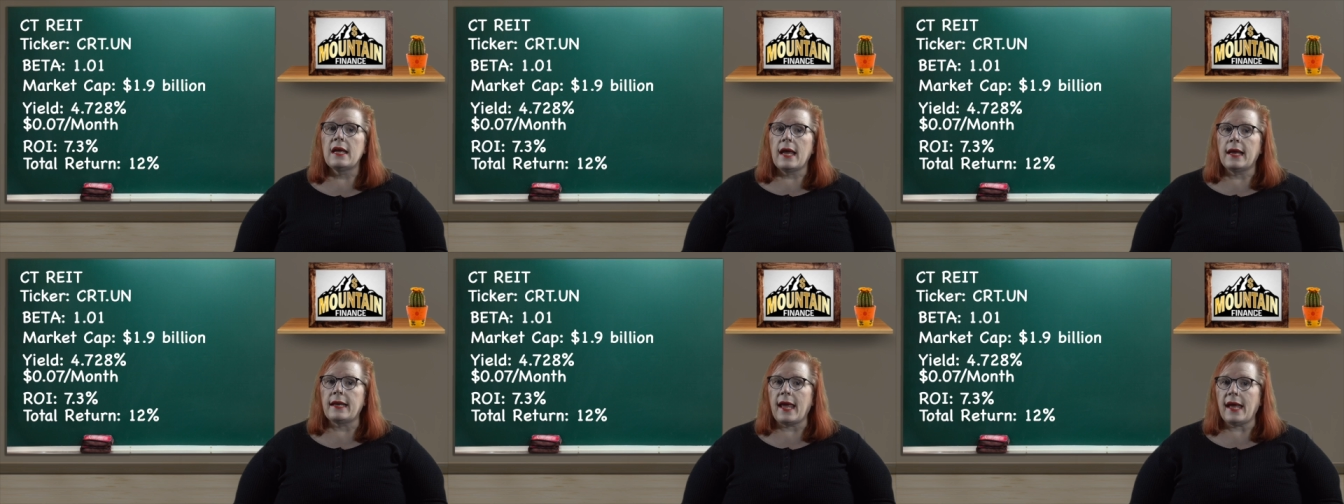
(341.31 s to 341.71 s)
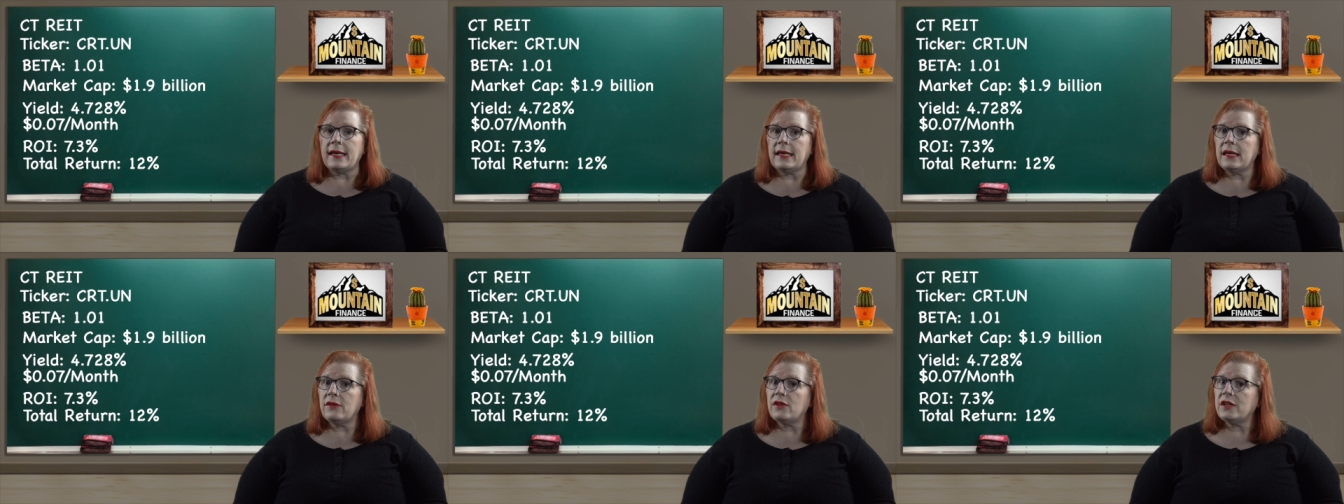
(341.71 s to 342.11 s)
And
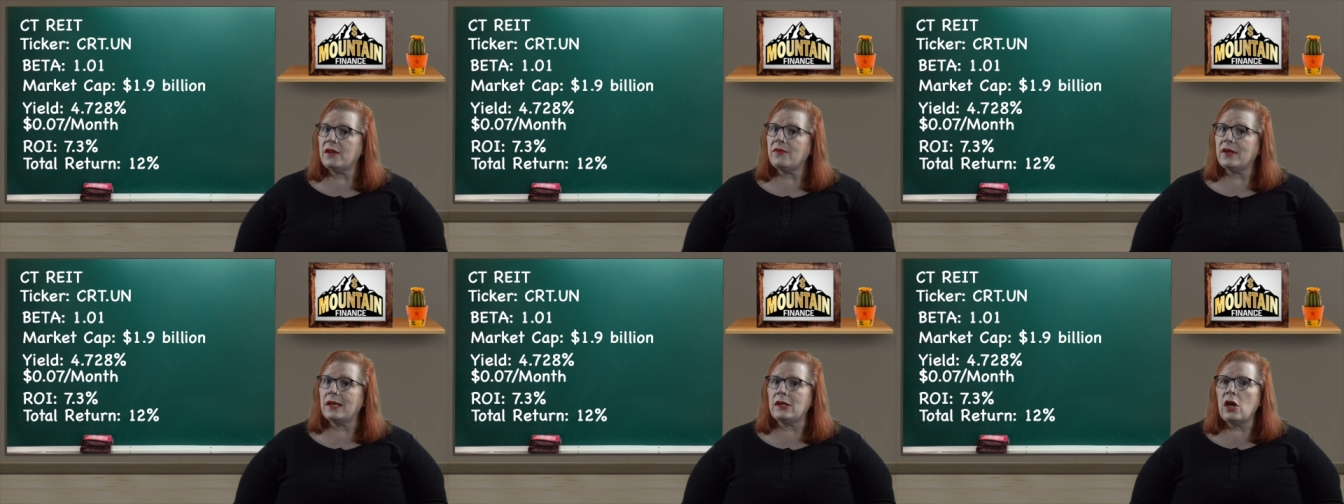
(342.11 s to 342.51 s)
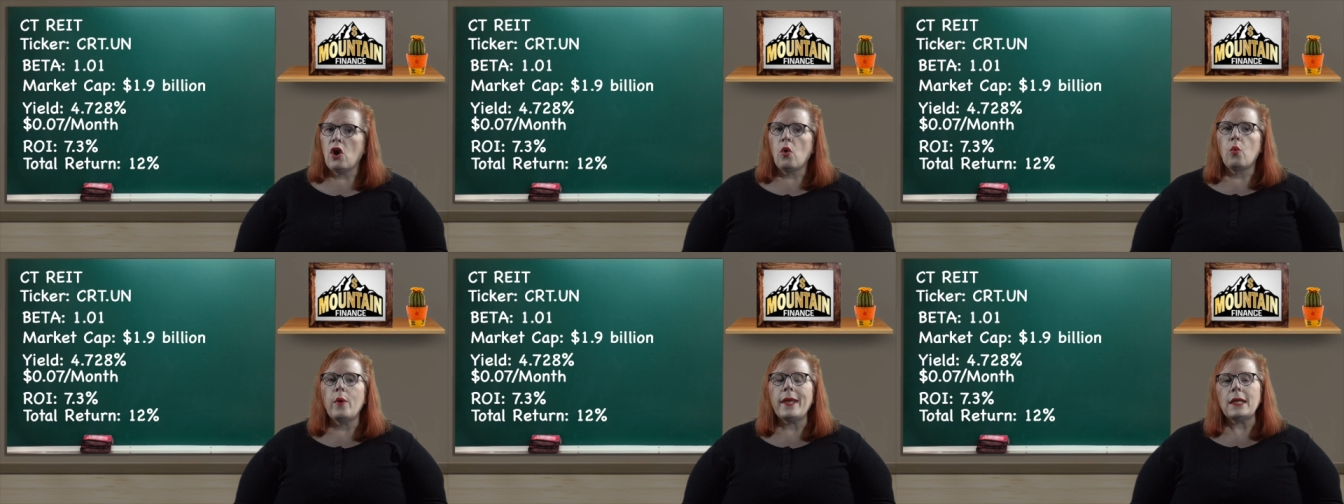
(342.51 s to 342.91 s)
adding in the dividend,
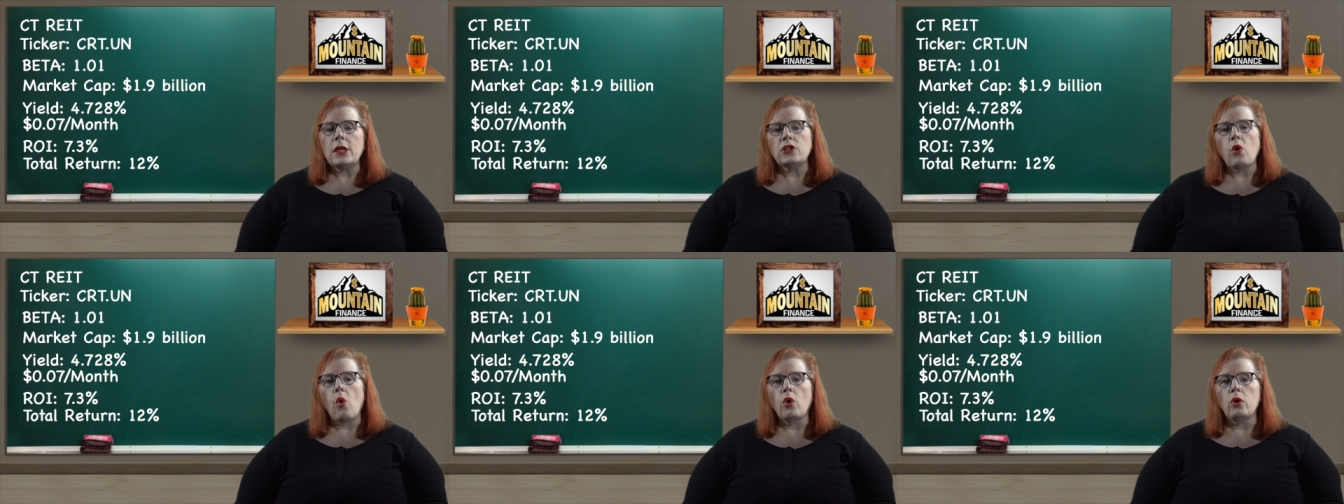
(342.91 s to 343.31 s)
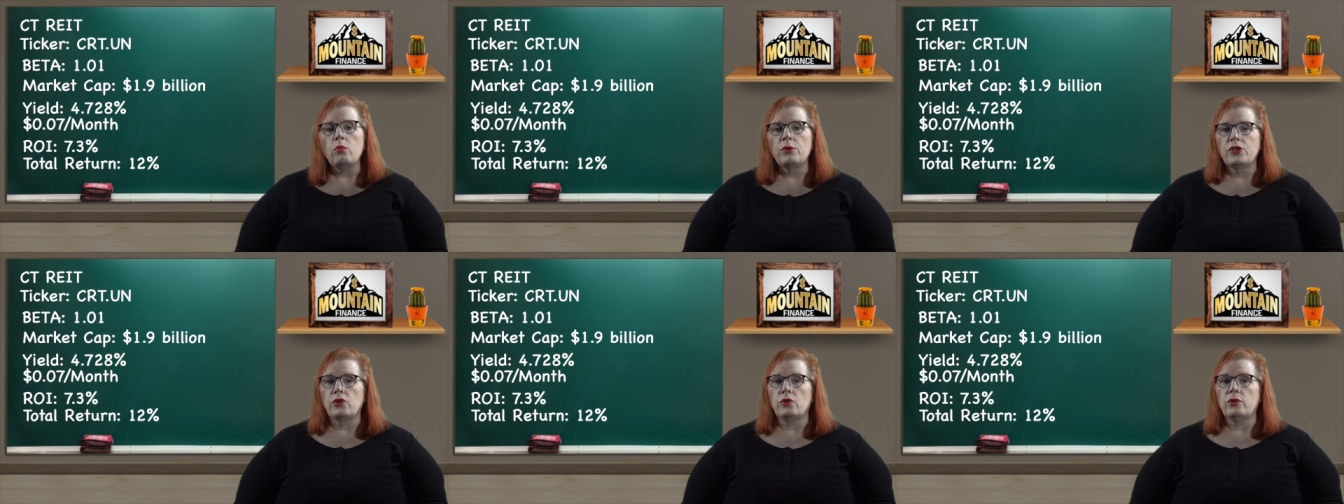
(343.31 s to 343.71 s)
we get a total
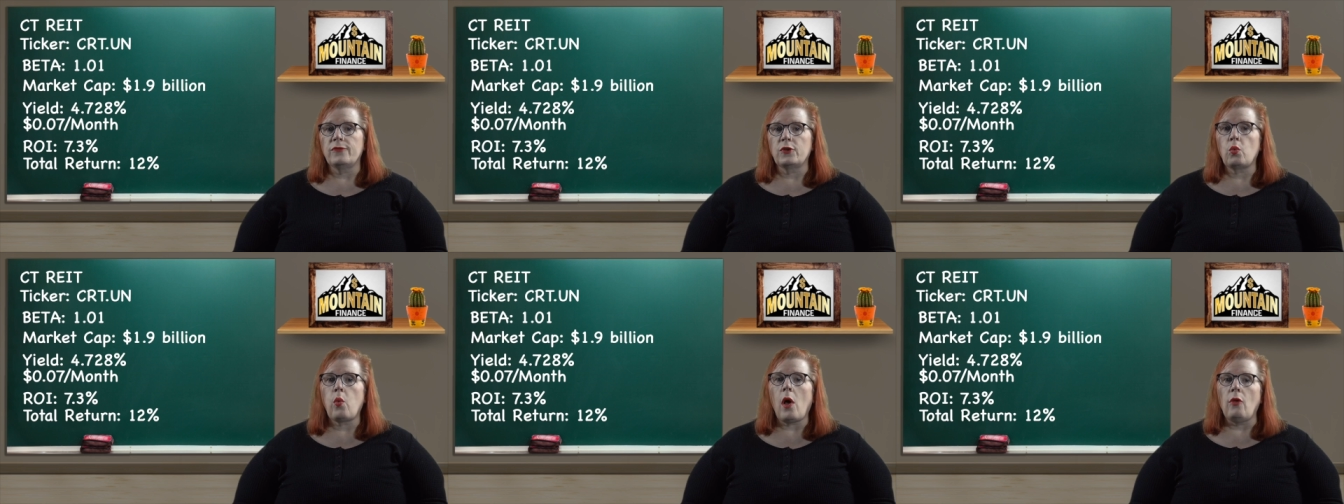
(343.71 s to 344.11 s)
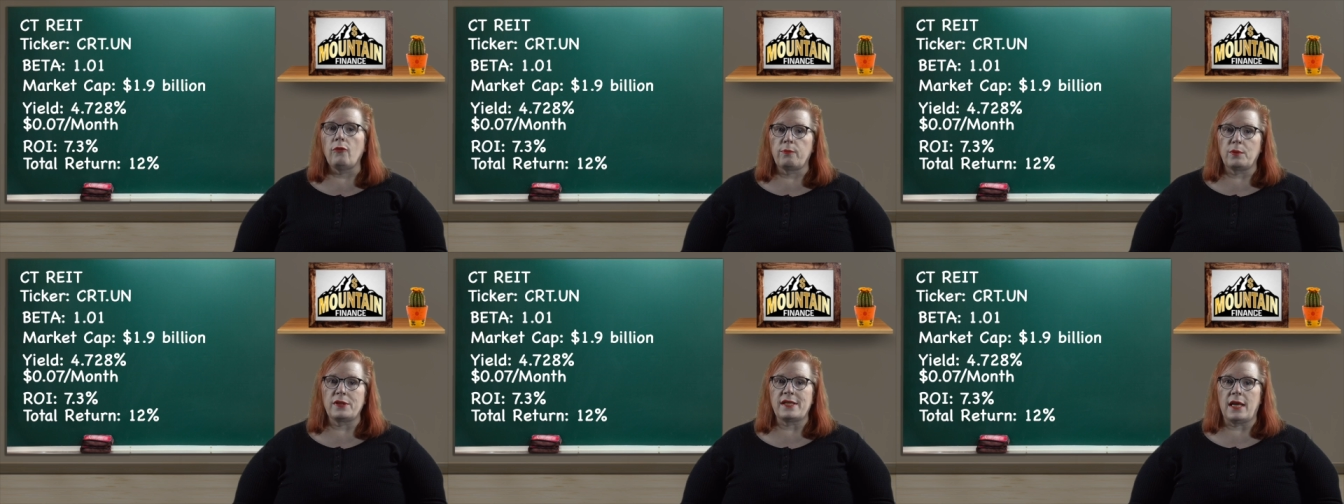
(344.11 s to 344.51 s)
return of
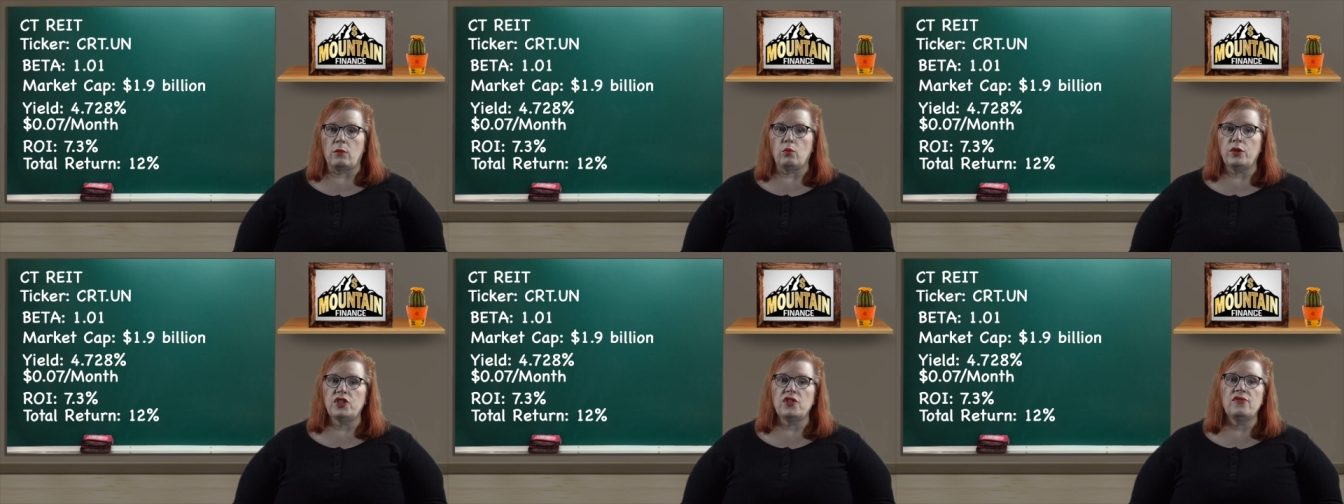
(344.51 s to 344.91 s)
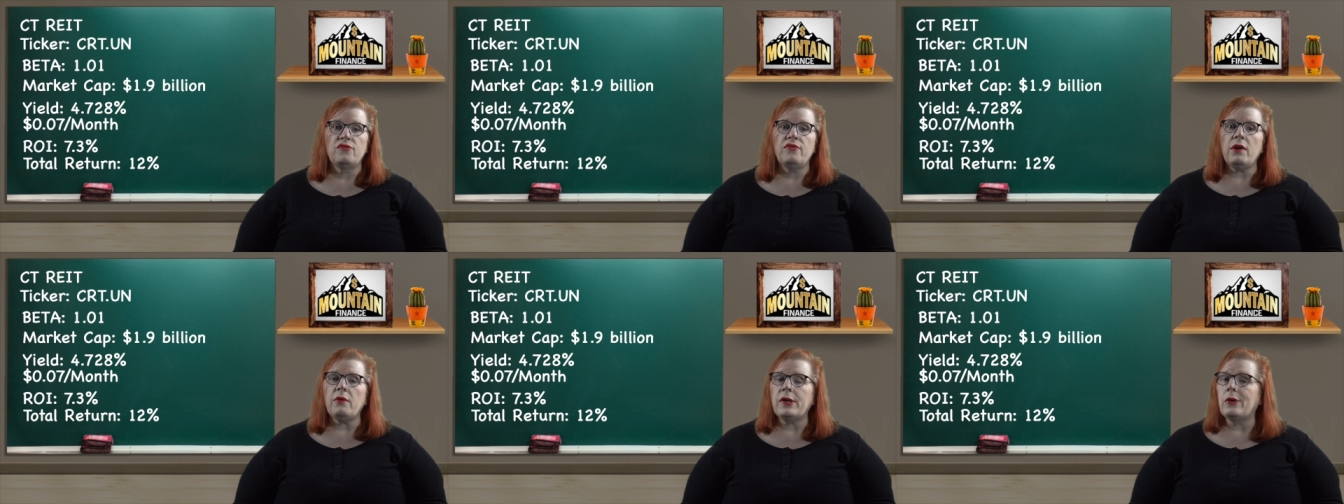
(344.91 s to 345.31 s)
12%, which is
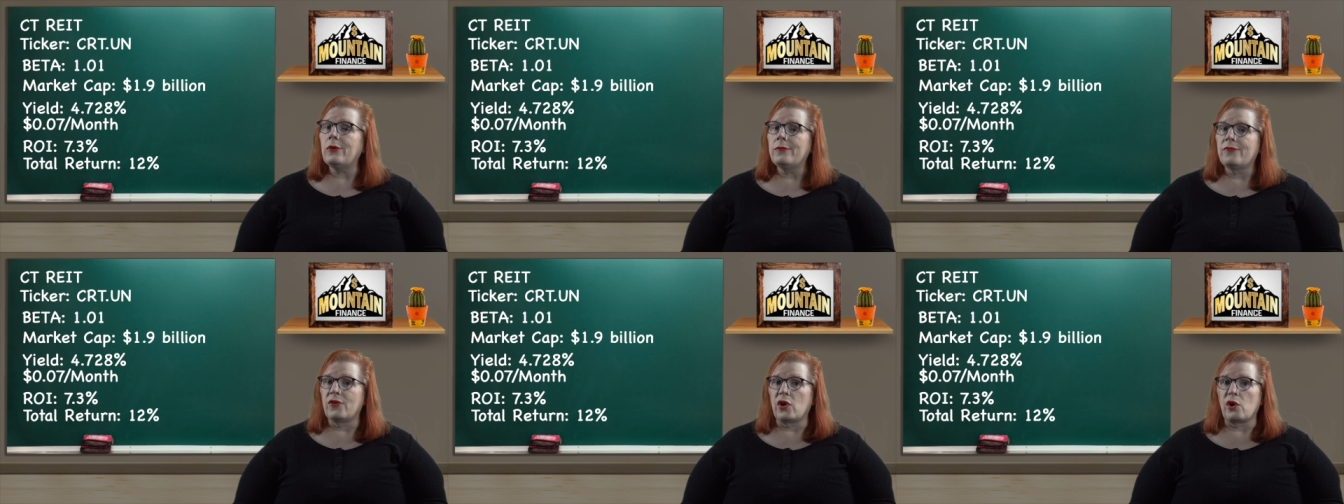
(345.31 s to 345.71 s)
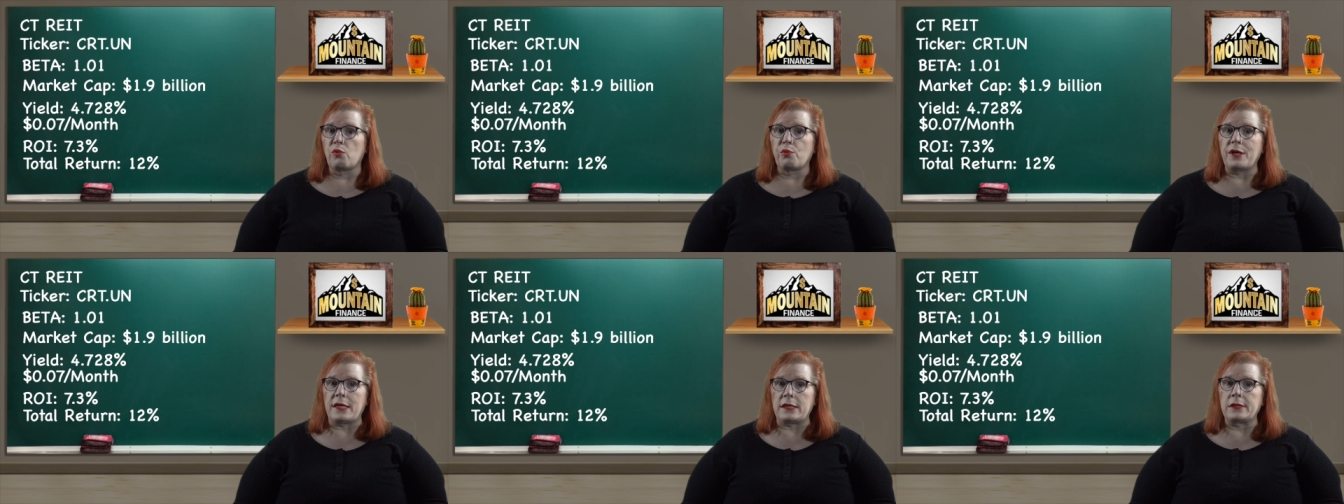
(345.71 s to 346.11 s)
very good for a
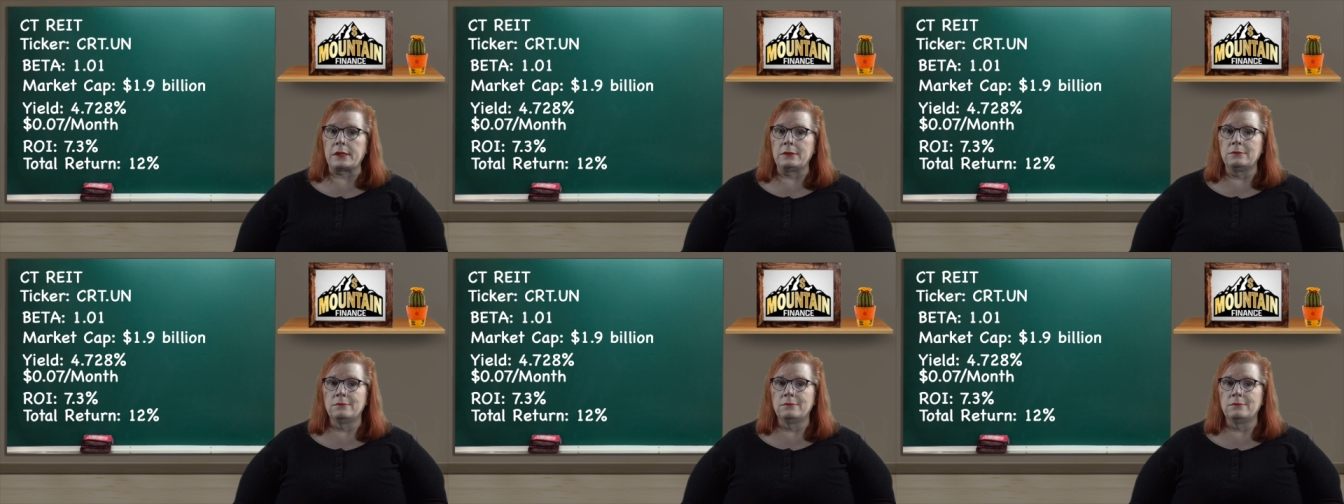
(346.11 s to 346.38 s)
REIT.